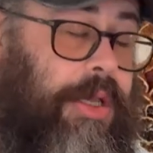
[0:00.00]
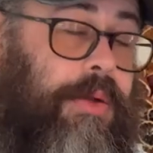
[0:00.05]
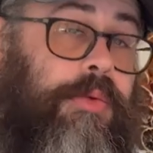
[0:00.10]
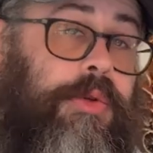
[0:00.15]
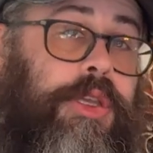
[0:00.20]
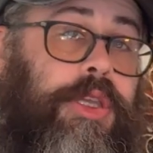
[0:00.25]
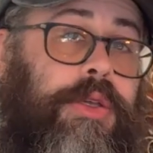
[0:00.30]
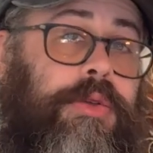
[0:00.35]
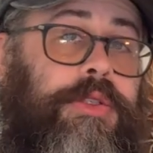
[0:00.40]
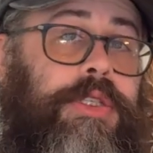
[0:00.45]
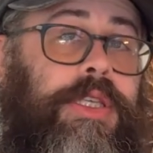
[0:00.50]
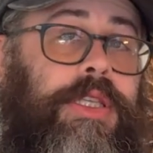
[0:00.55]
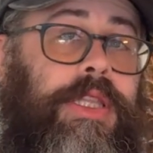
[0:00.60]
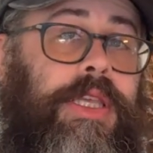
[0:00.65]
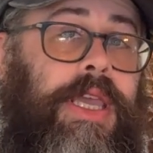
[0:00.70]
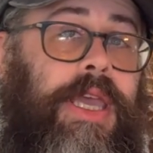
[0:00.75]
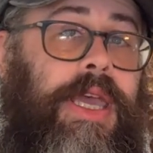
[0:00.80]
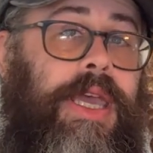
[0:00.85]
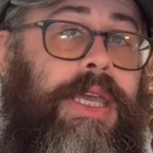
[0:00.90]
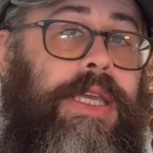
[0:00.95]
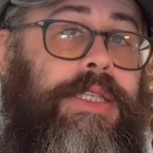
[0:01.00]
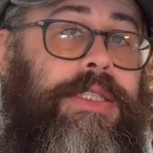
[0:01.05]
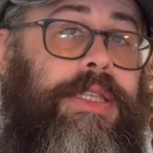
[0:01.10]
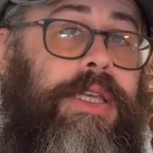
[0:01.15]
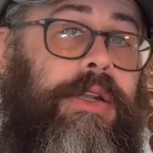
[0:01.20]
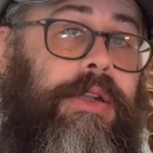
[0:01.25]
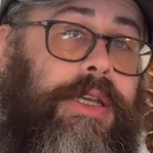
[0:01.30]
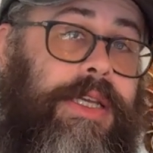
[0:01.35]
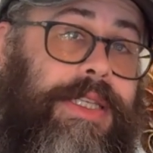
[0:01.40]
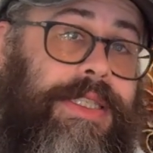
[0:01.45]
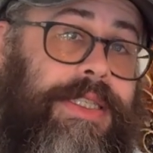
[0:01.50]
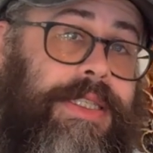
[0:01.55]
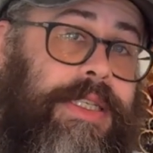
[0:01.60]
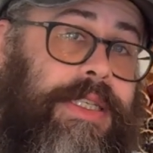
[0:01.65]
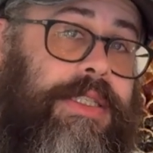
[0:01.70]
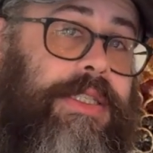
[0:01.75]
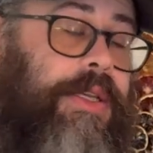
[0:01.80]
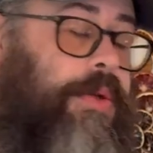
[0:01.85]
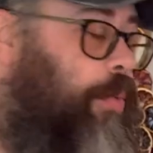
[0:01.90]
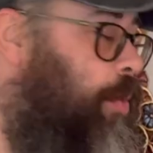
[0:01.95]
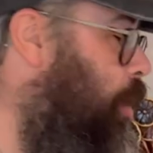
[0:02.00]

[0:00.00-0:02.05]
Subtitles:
that we're using the eggs that are consistent